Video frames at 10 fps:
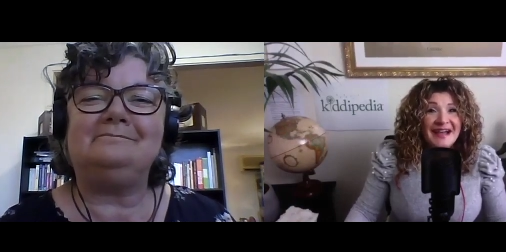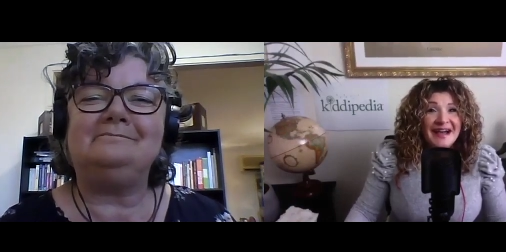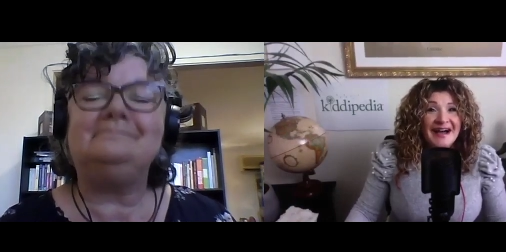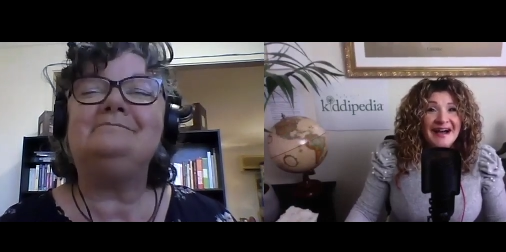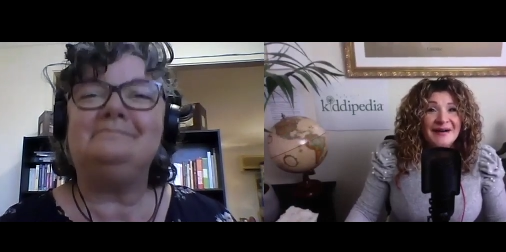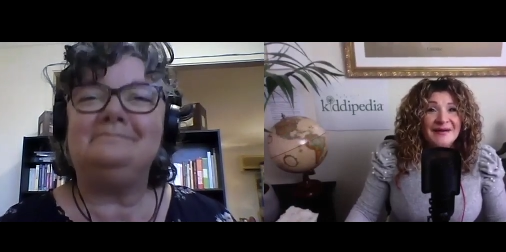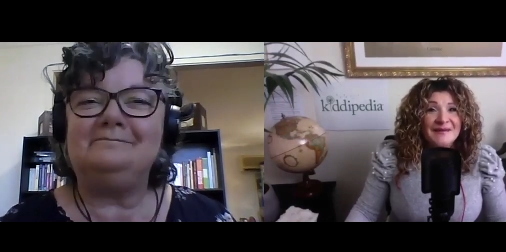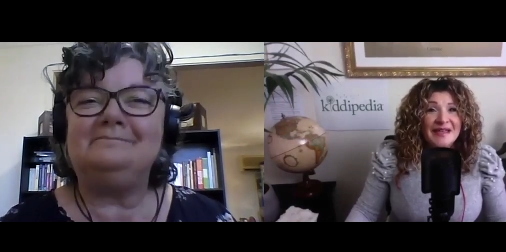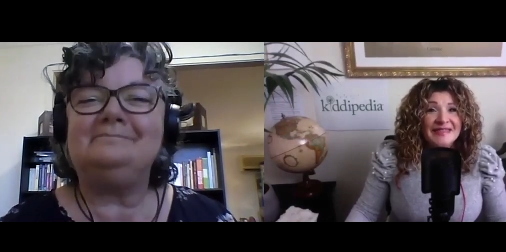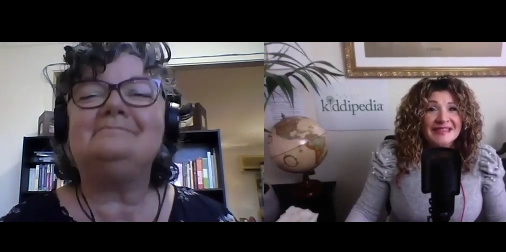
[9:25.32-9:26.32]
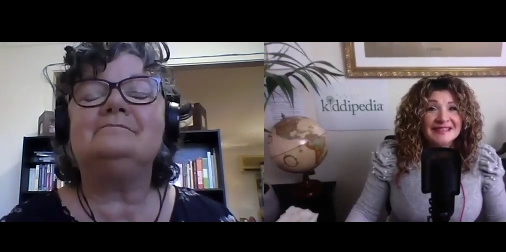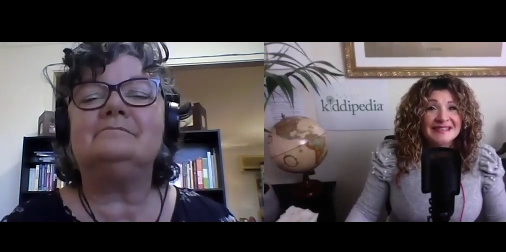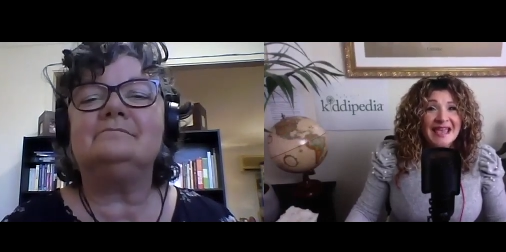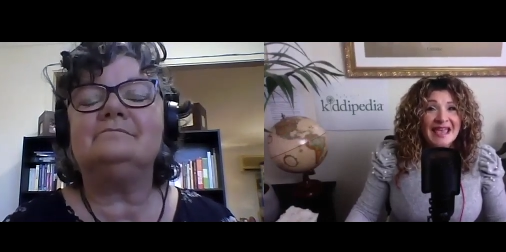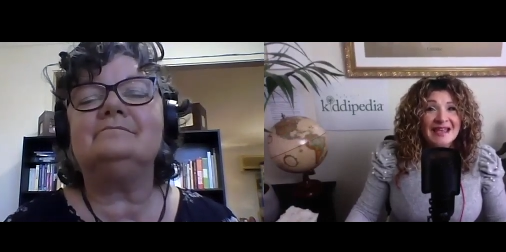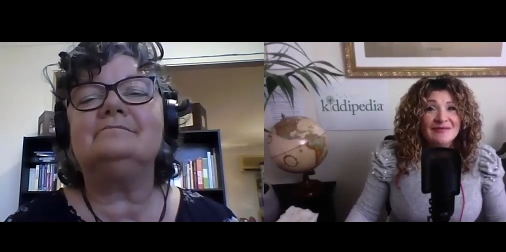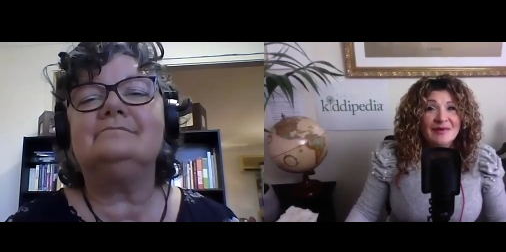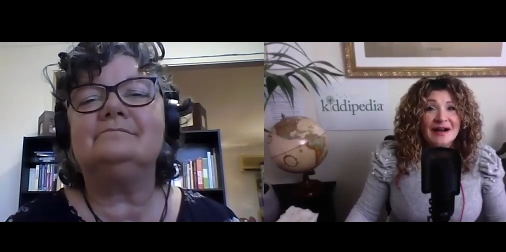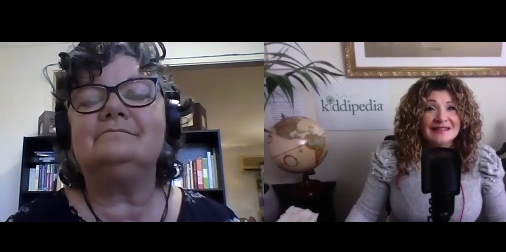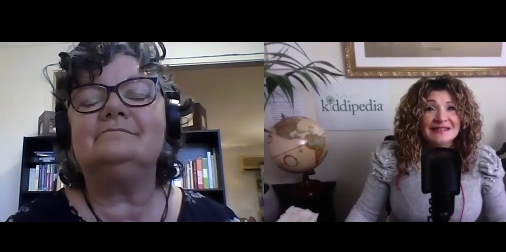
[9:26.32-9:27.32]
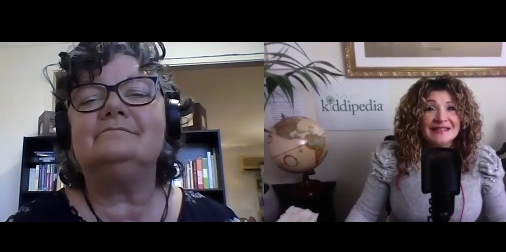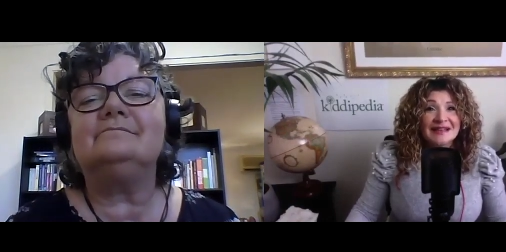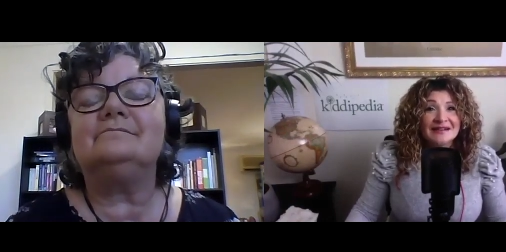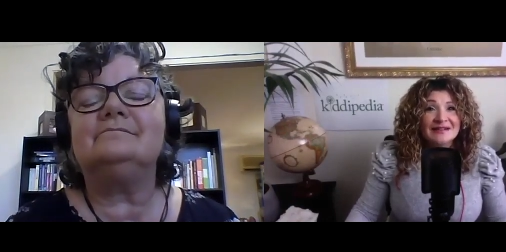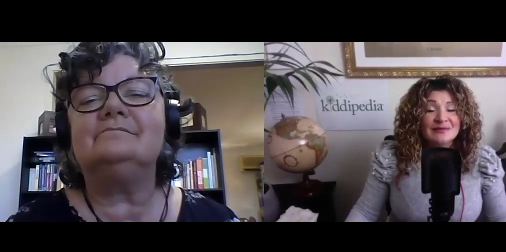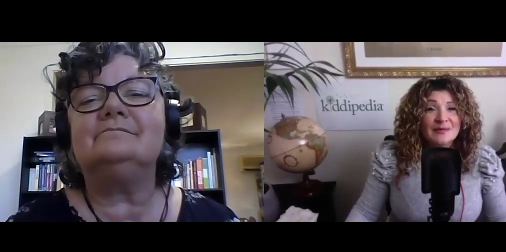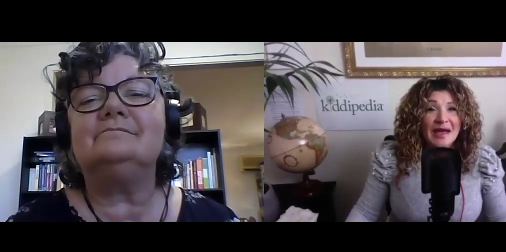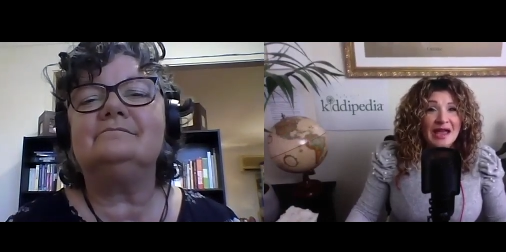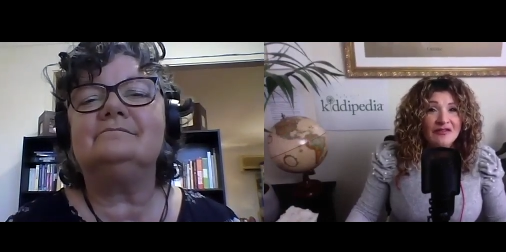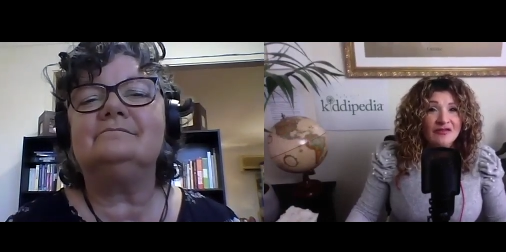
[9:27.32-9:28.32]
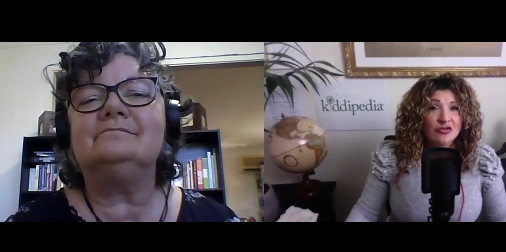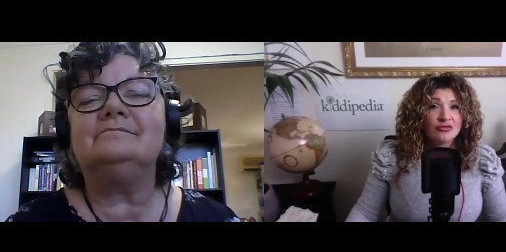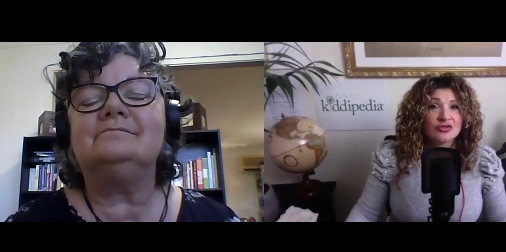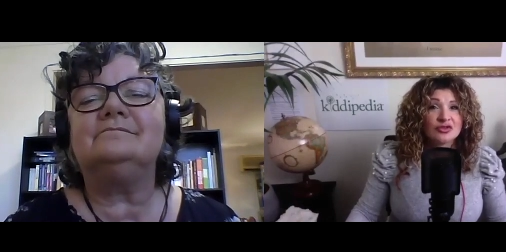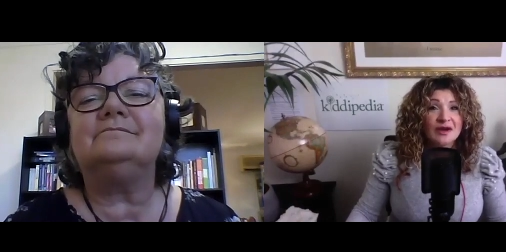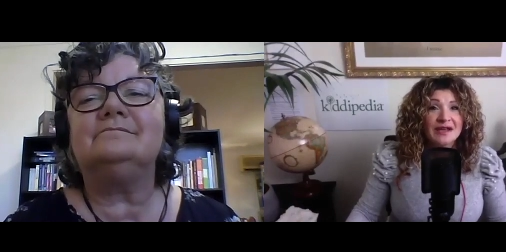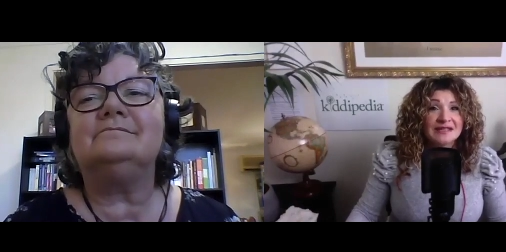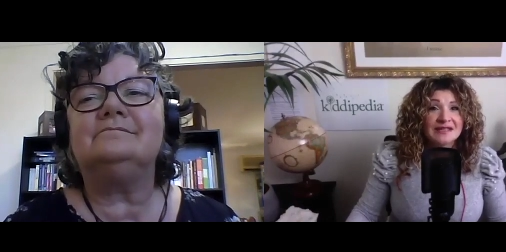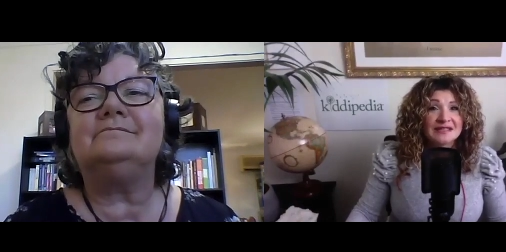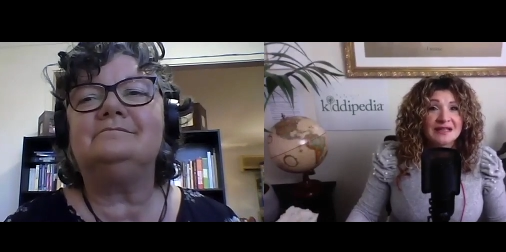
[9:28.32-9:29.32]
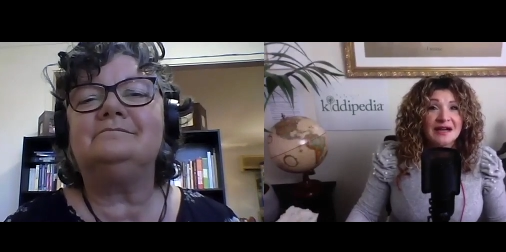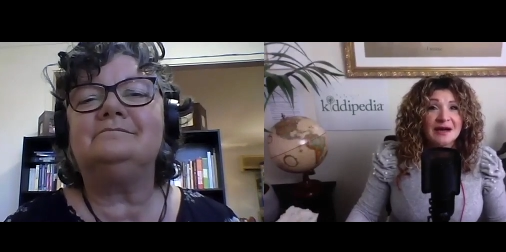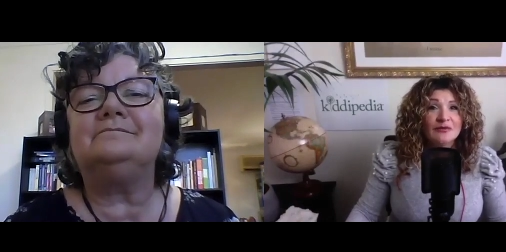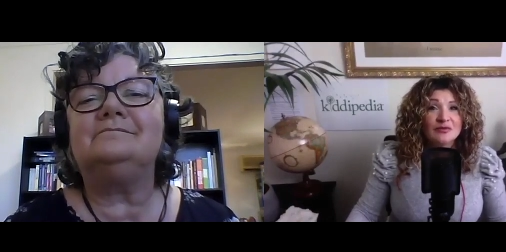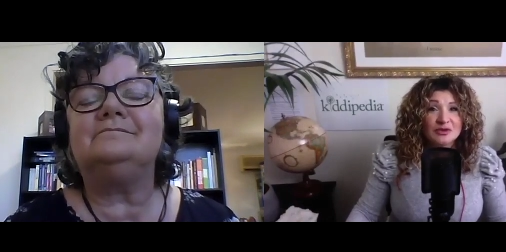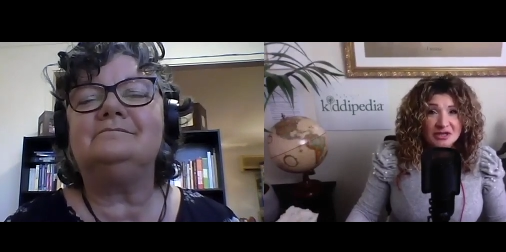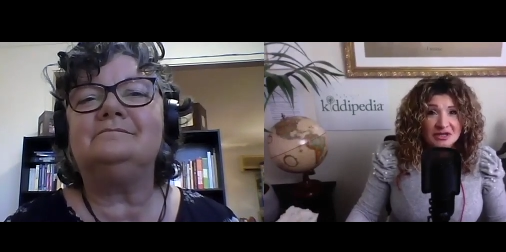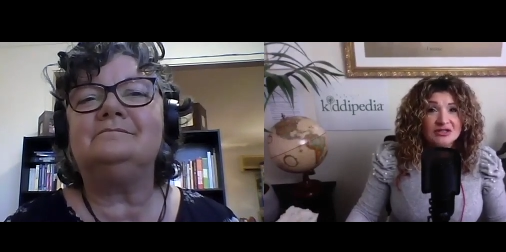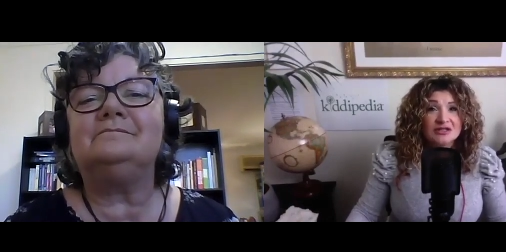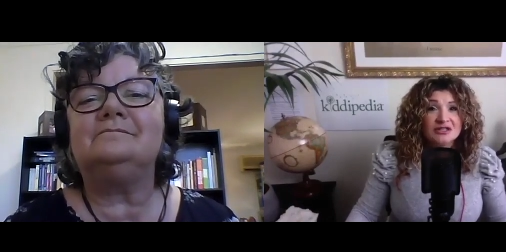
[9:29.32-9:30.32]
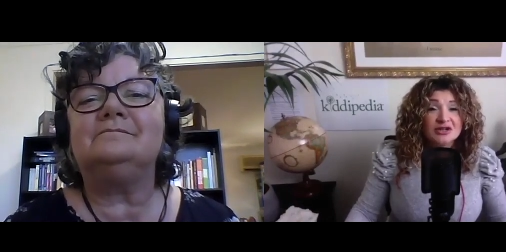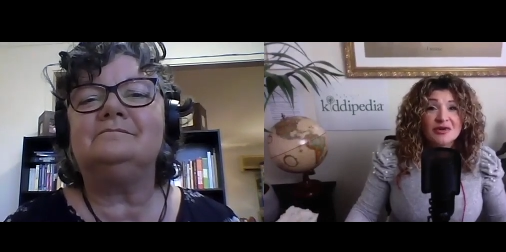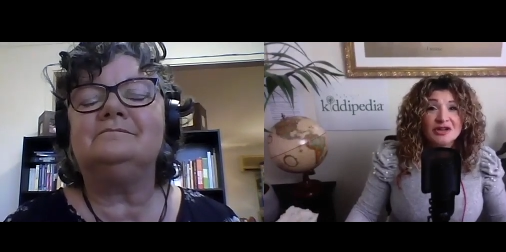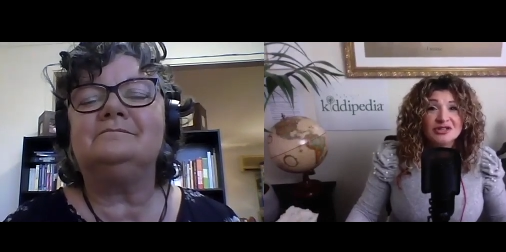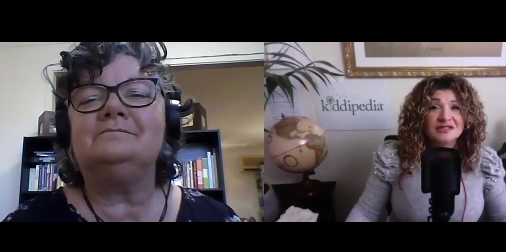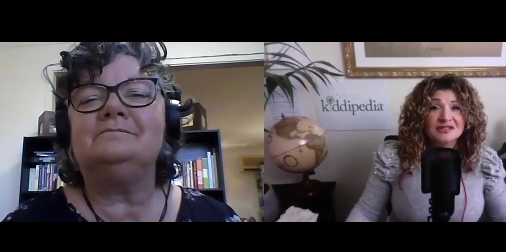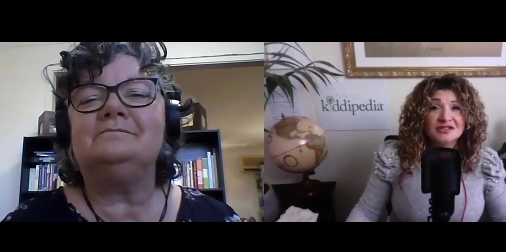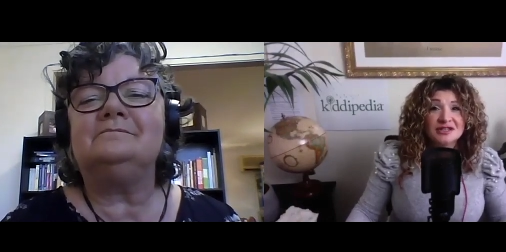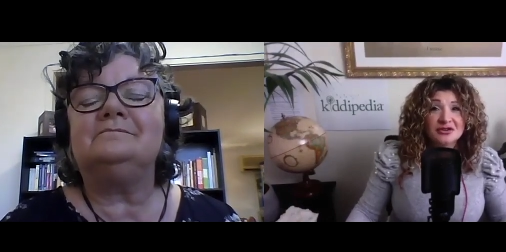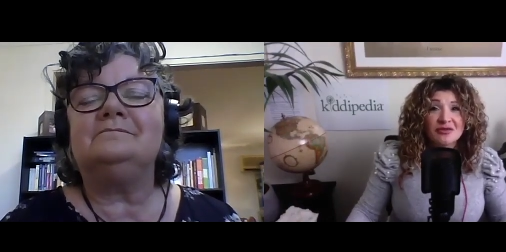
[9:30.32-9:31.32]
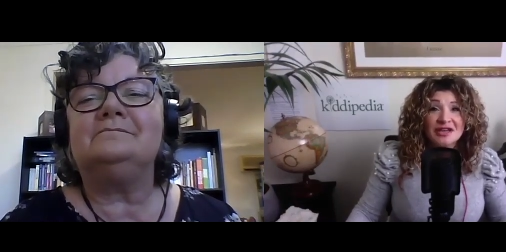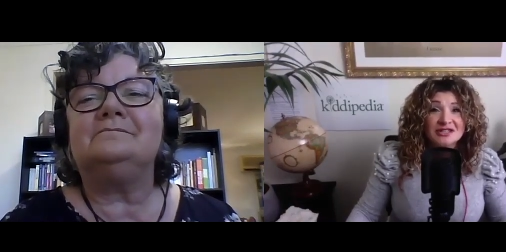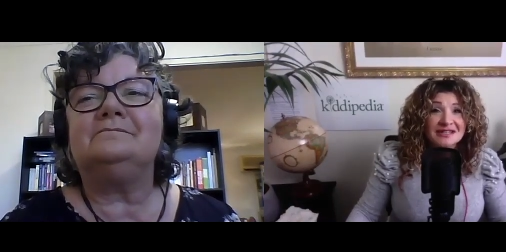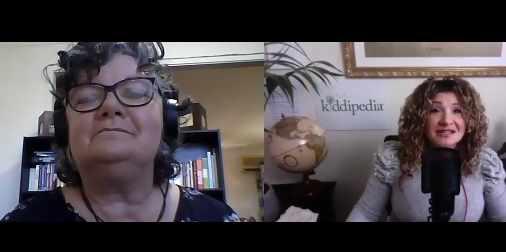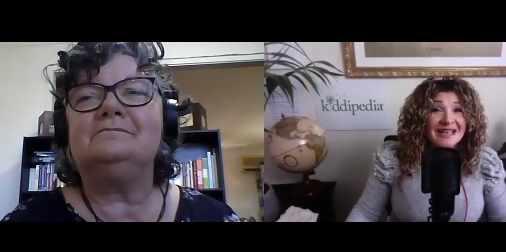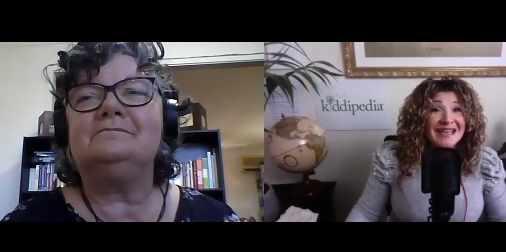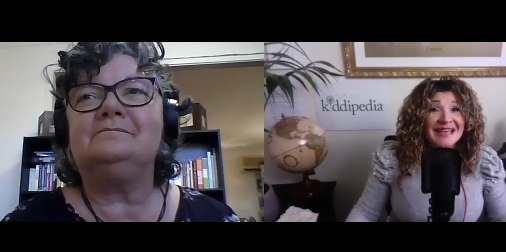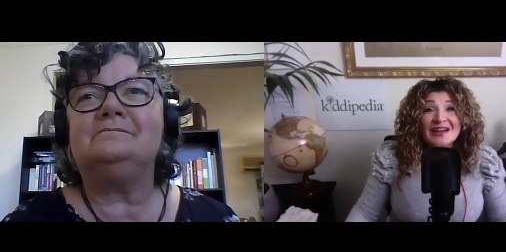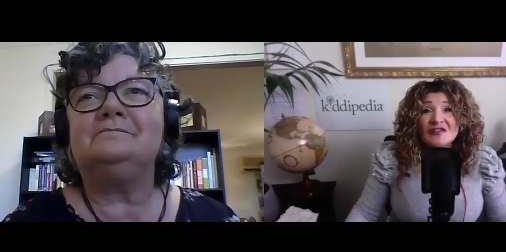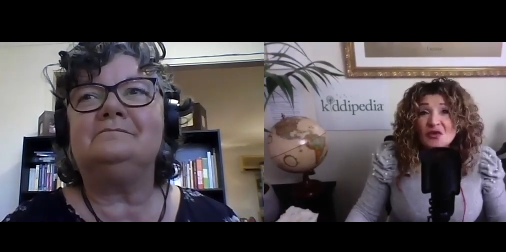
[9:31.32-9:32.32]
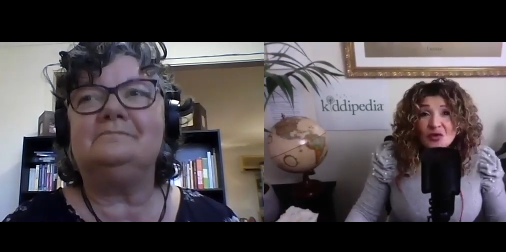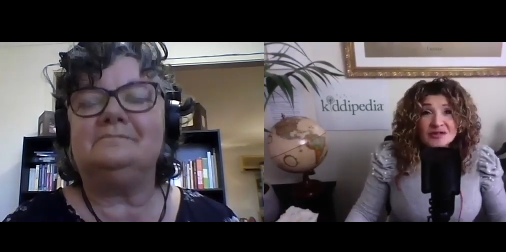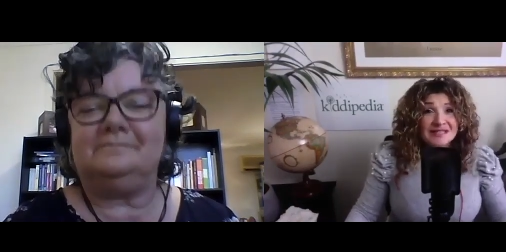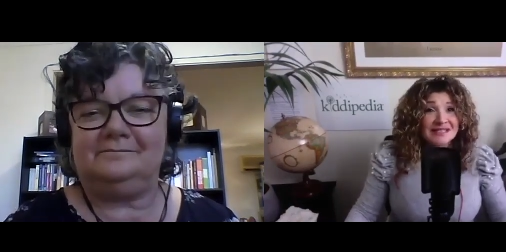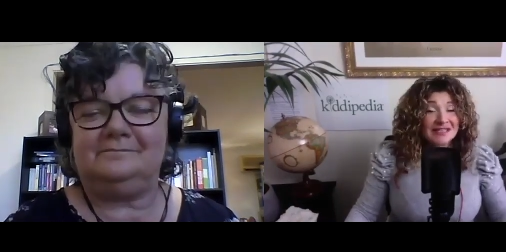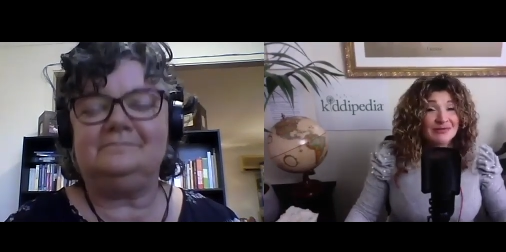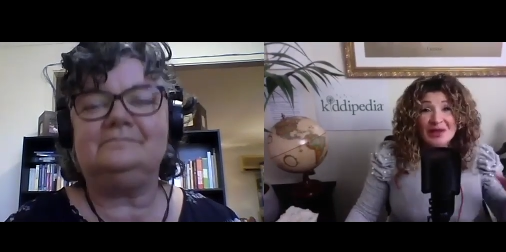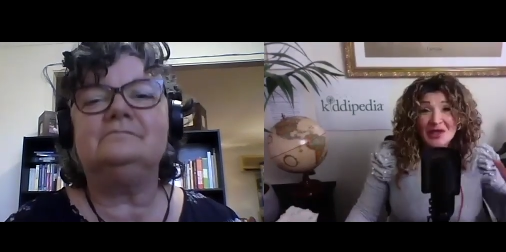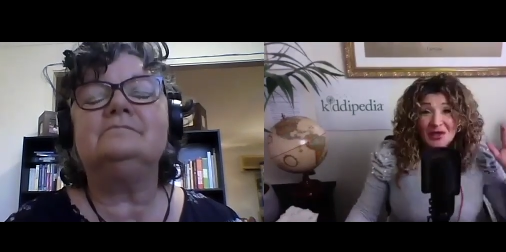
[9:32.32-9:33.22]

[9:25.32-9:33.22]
Speaker 1: Um, and this can pass down behavioral traits um, from gen- generation to generation. Of course, this can be